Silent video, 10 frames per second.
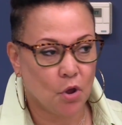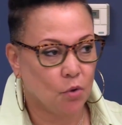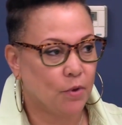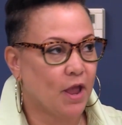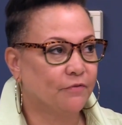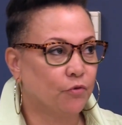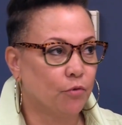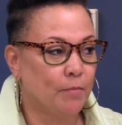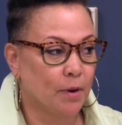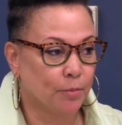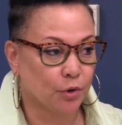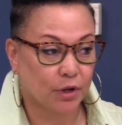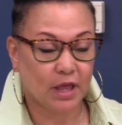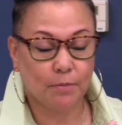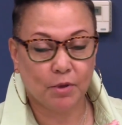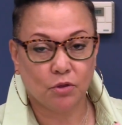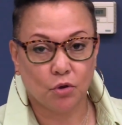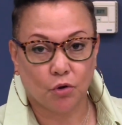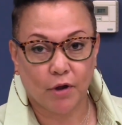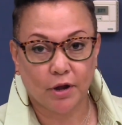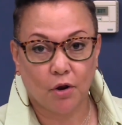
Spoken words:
We have to remember keeping your credit